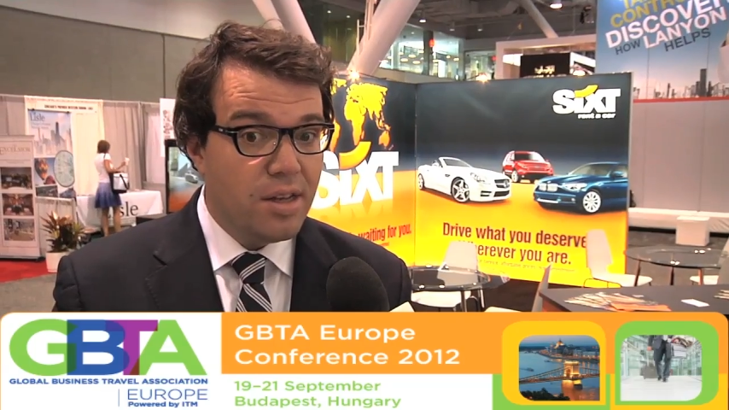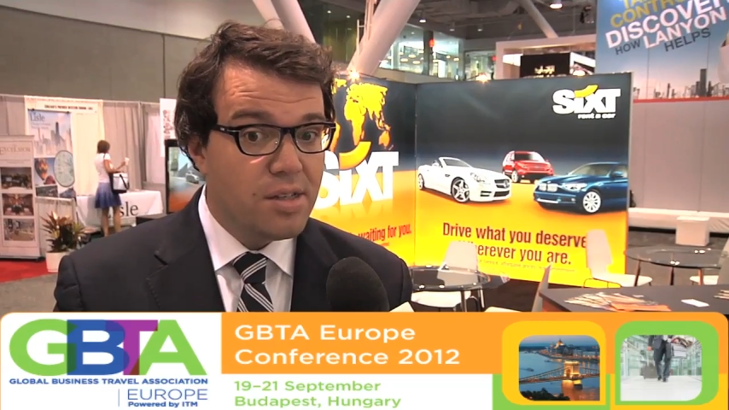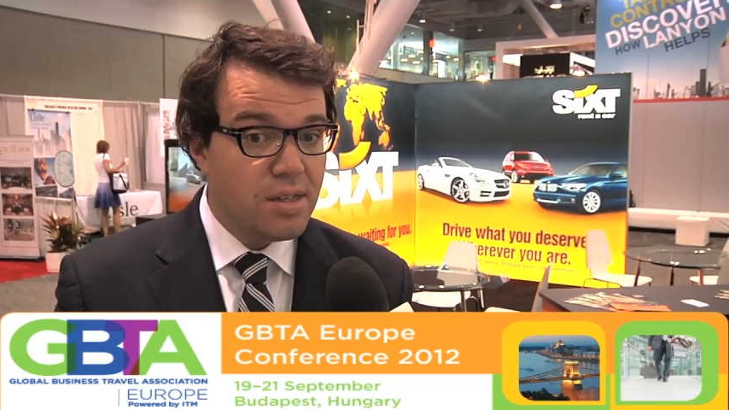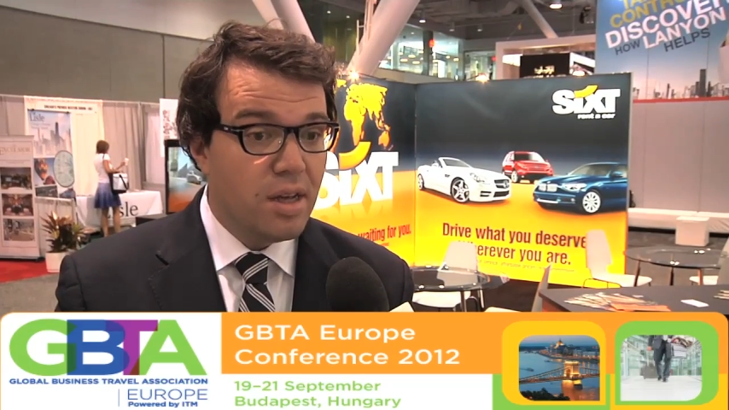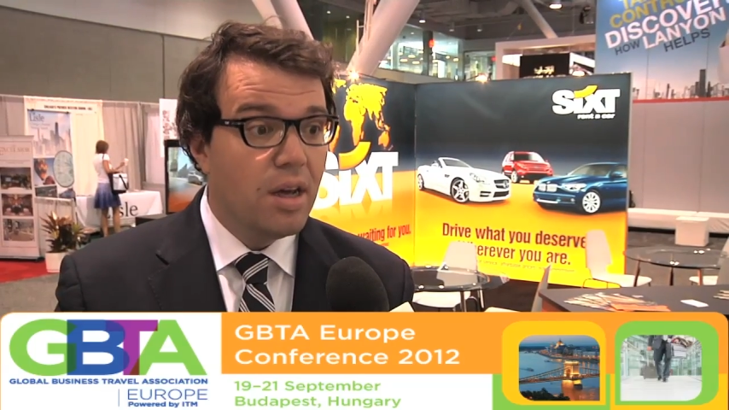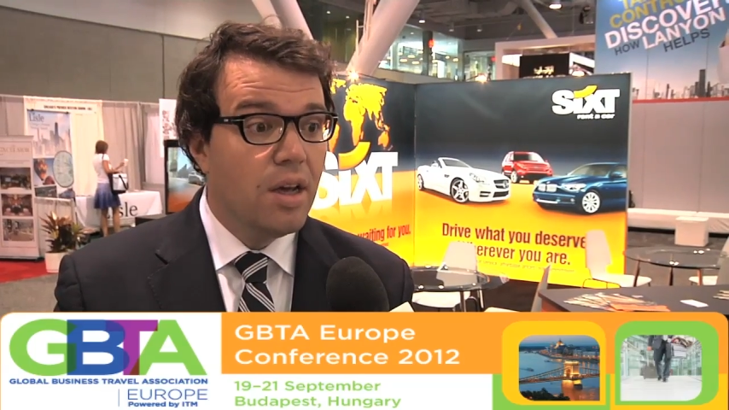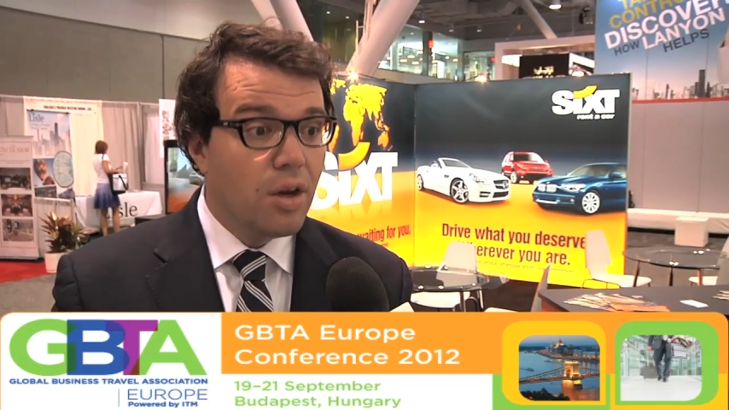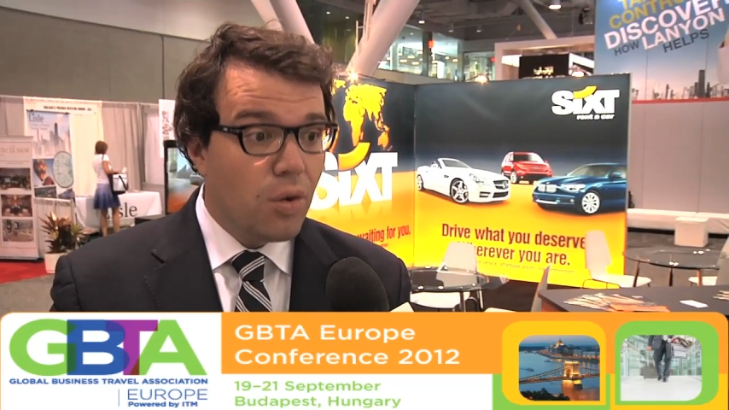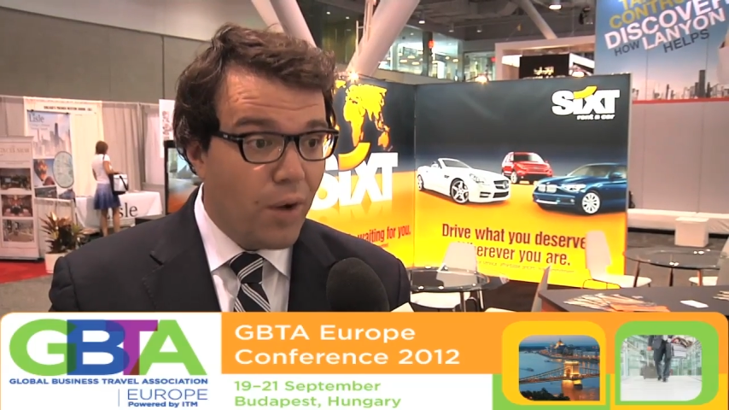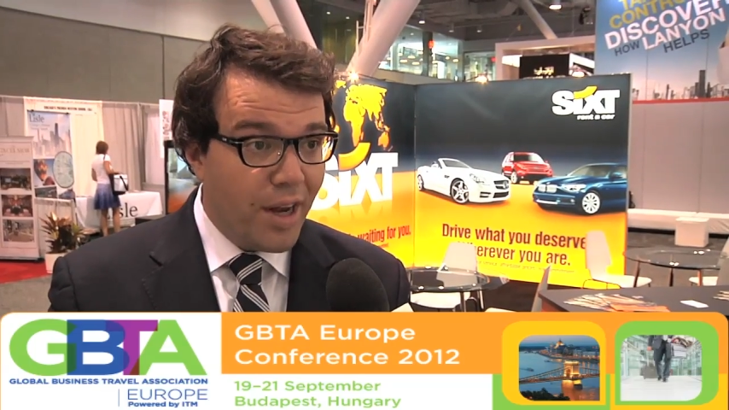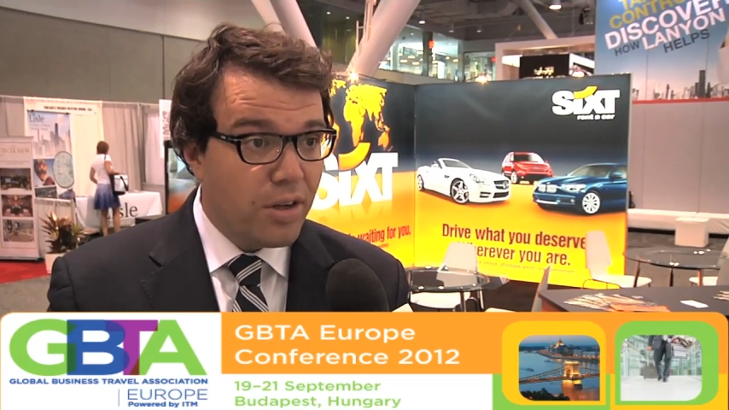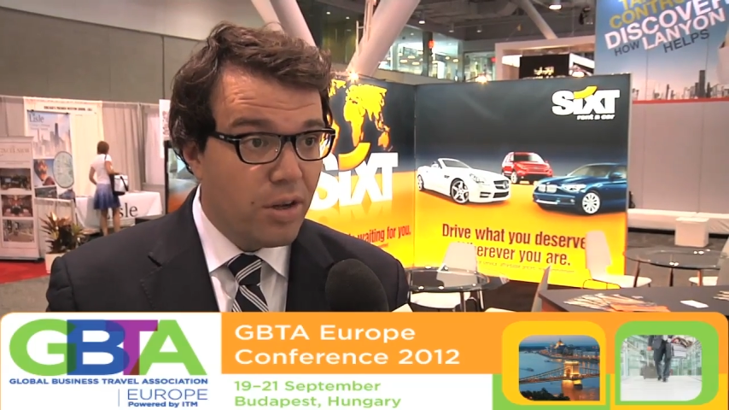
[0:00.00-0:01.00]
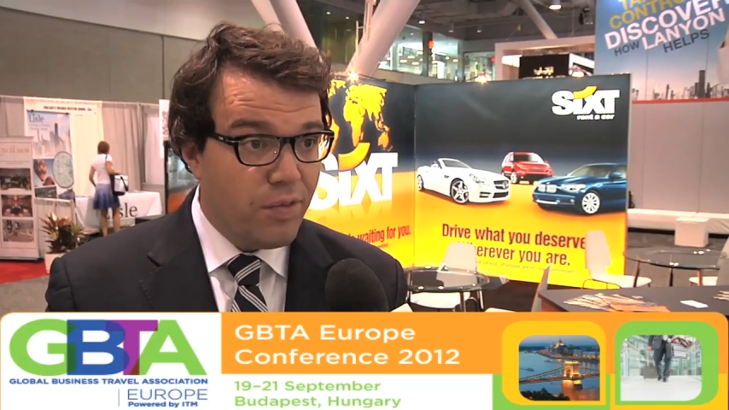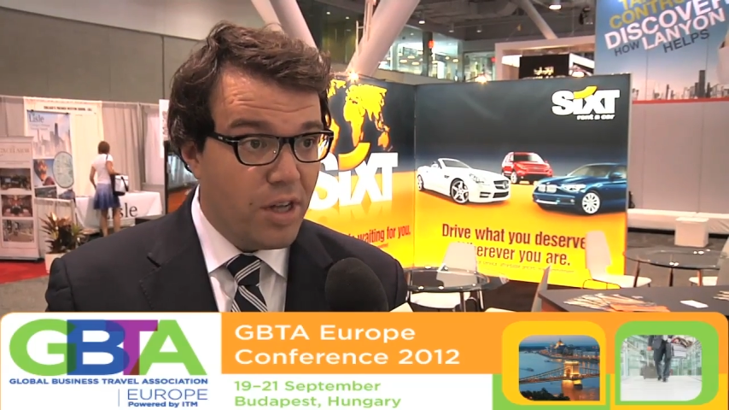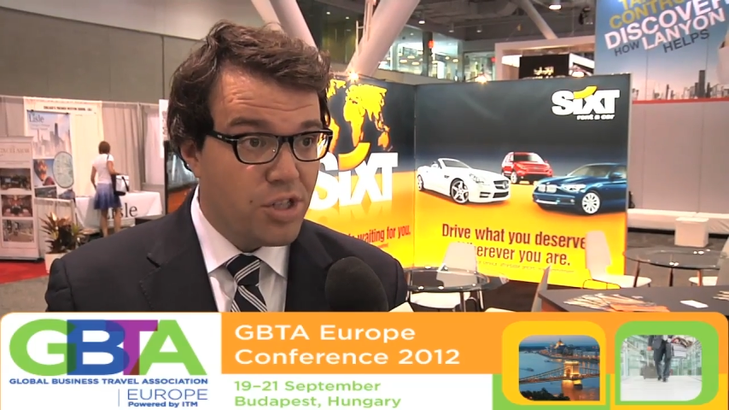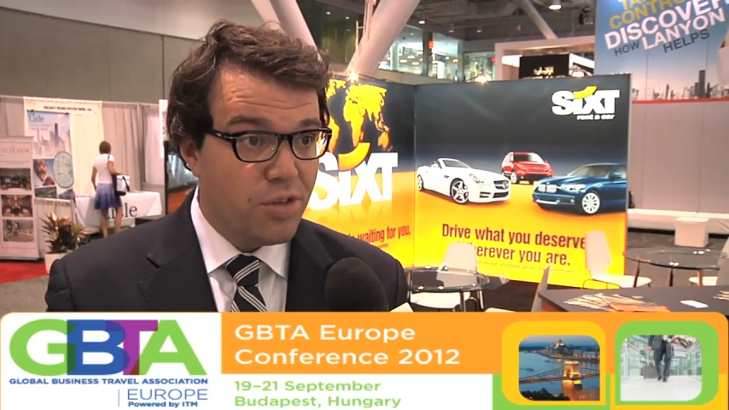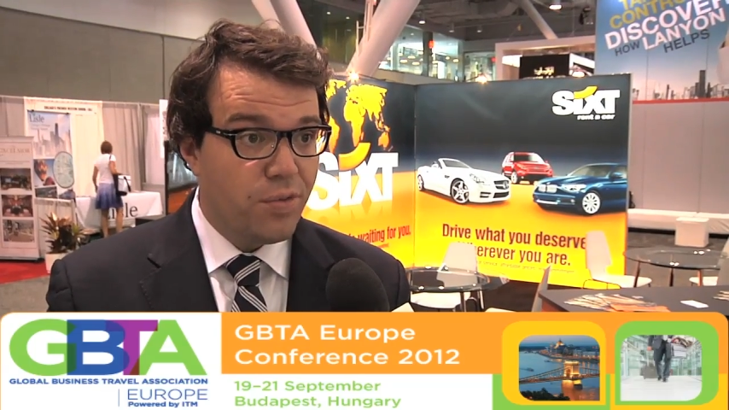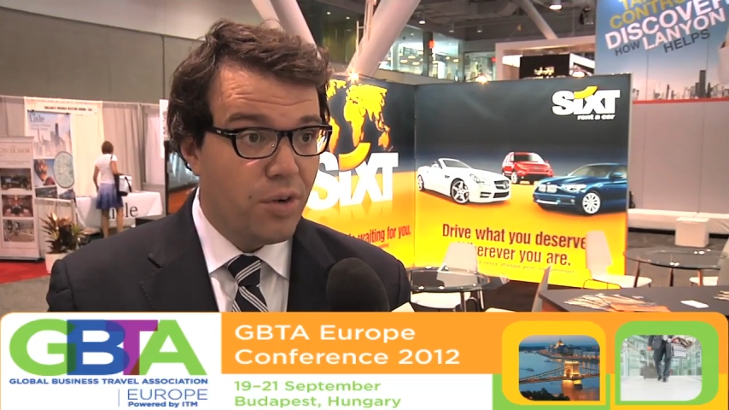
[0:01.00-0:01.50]
is a great
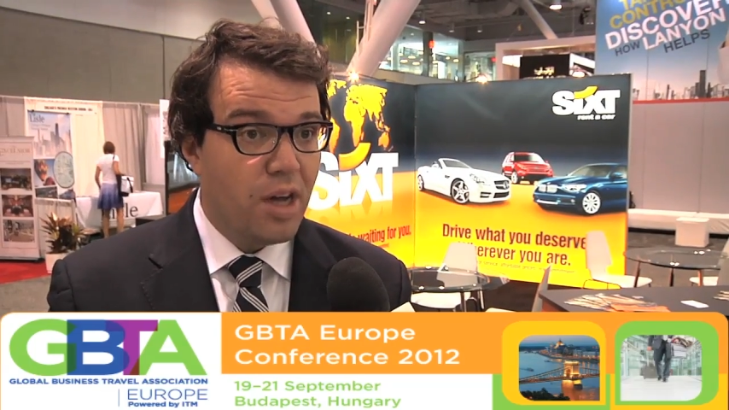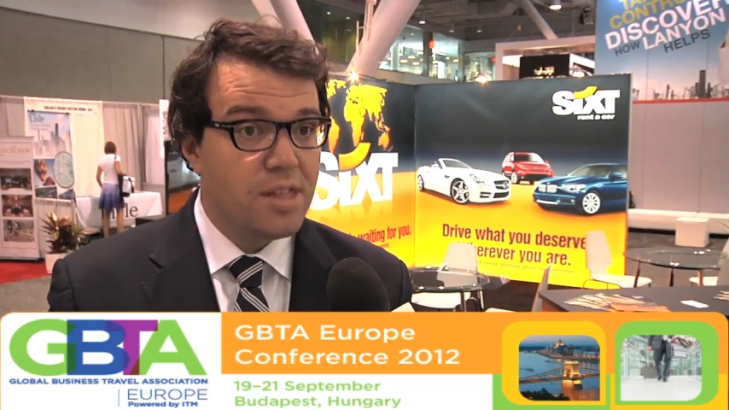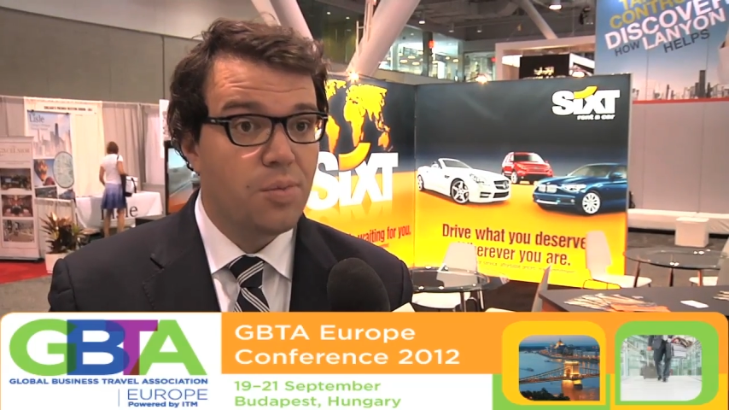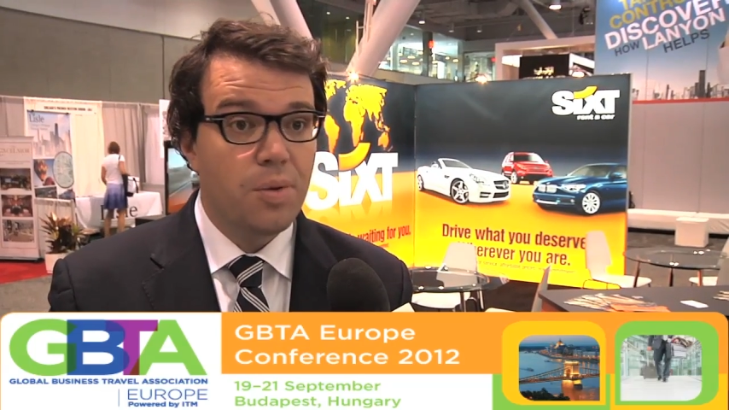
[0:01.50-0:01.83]
convention for us.